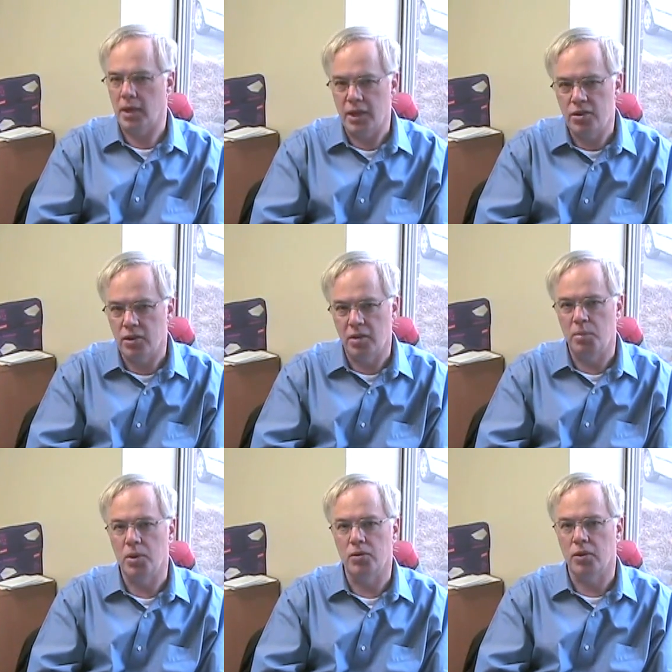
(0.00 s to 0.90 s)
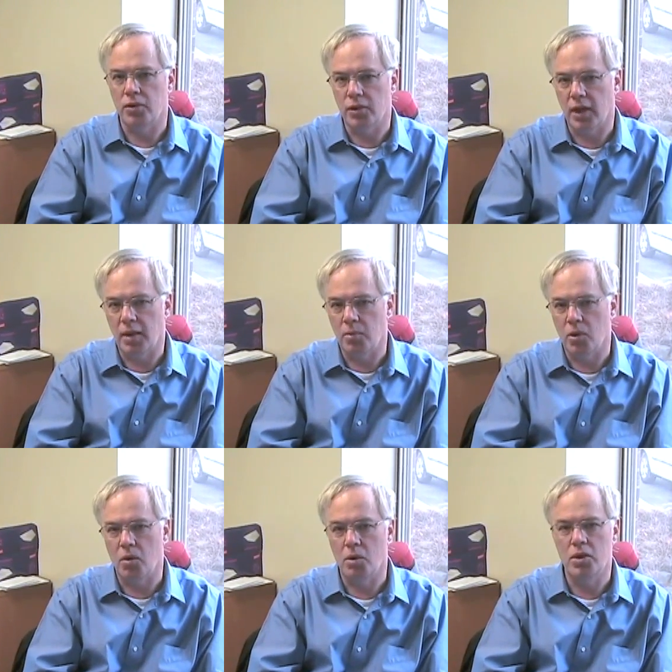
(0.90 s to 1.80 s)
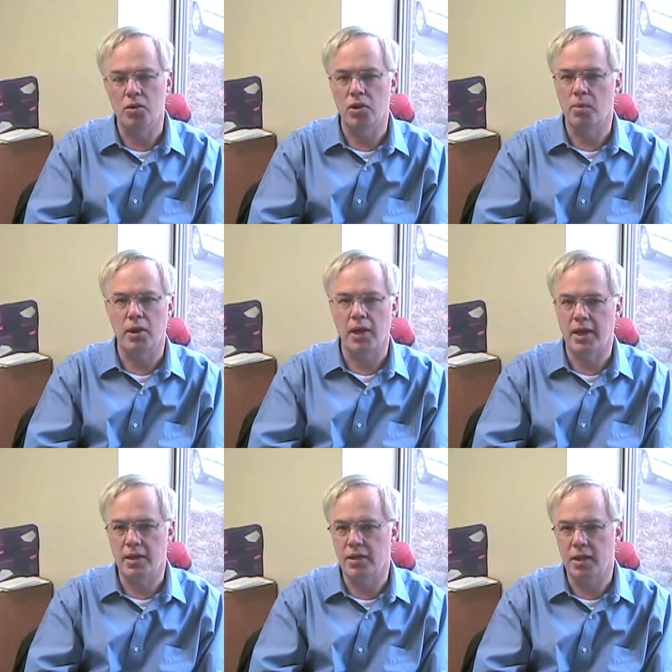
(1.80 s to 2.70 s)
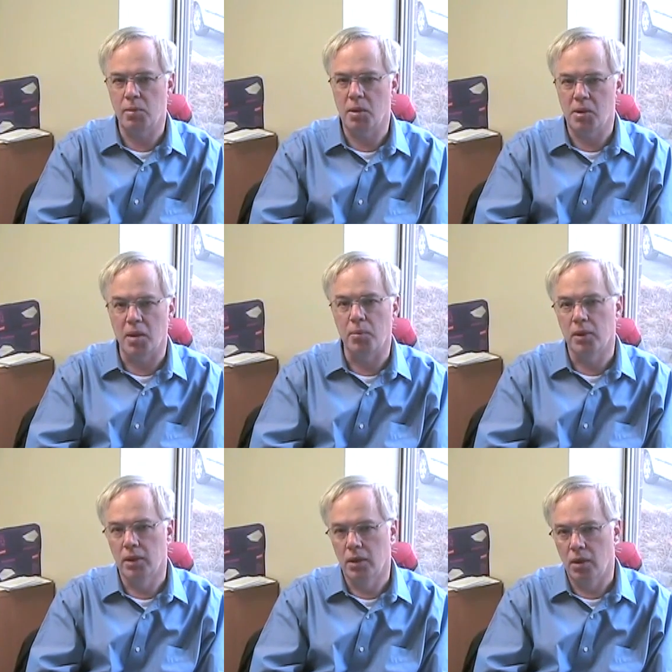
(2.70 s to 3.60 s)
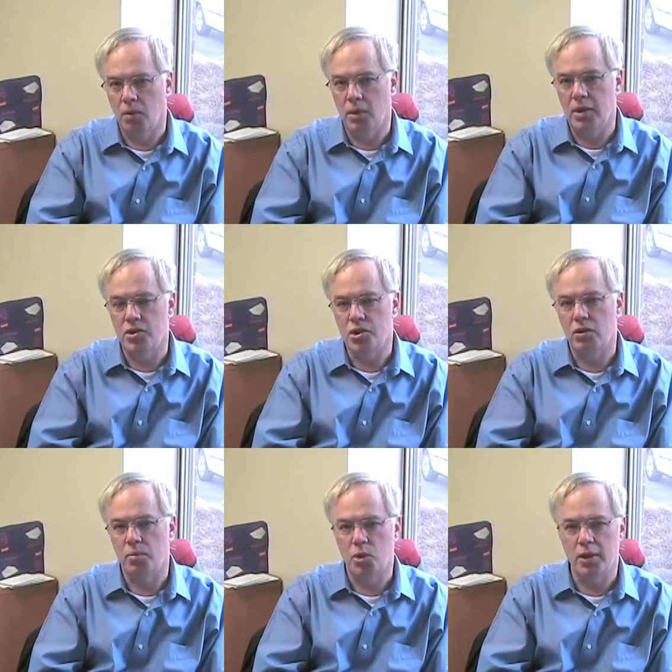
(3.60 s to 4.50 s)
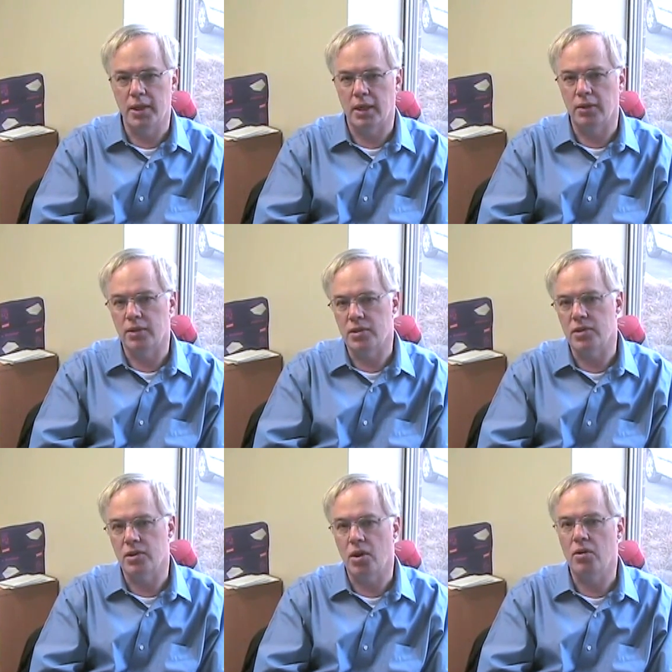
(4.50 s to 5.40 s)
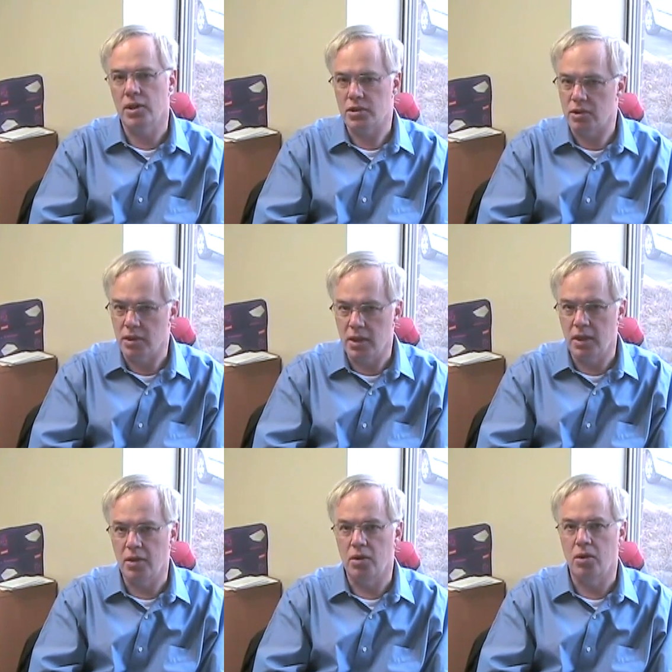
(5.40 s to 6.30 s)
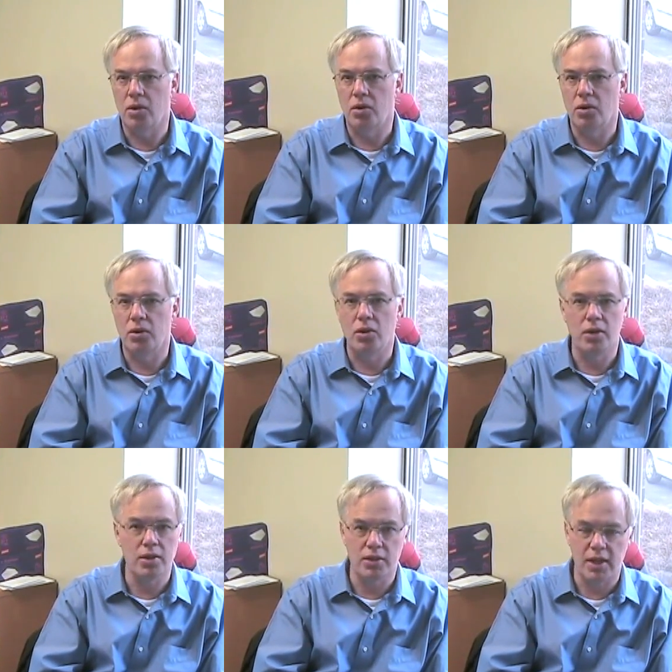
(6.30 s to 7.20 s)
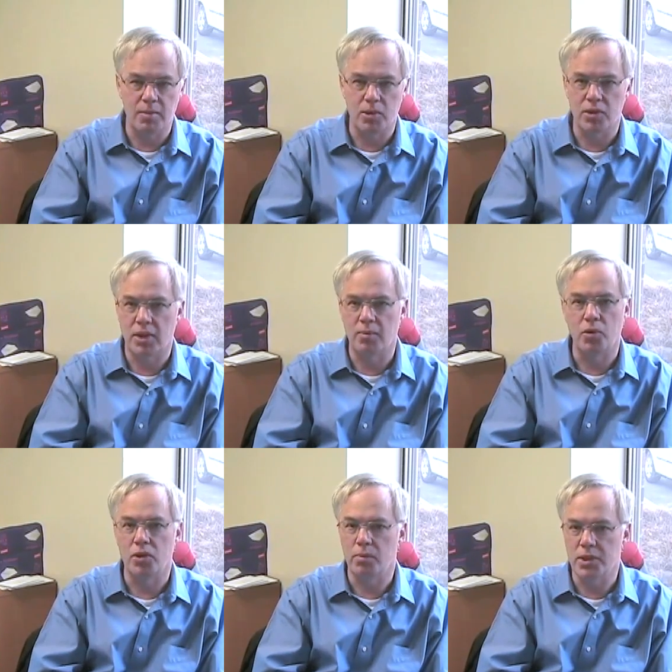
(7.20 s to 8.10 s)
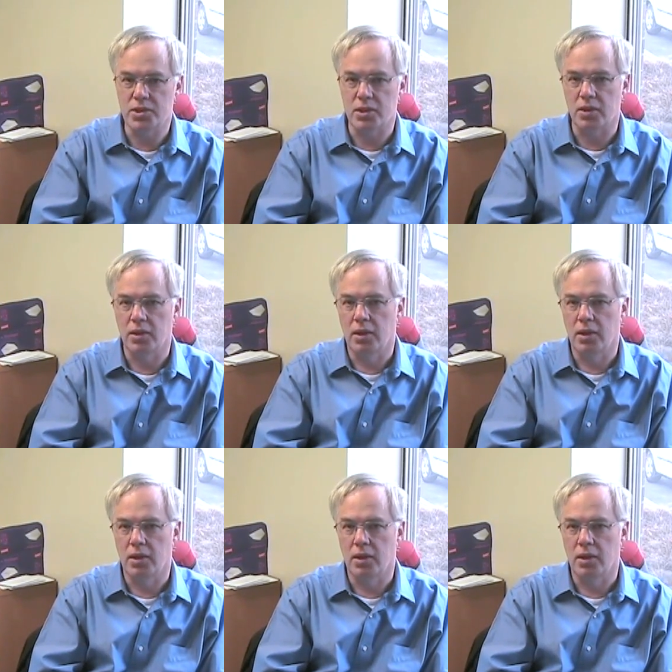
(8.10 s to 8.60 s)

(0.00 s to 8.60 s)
I took the pills on time, or what are you talking about? I didn't double it up. We can show a printout that says, oh yes you did, or no you didn't take them on time, or you missed it.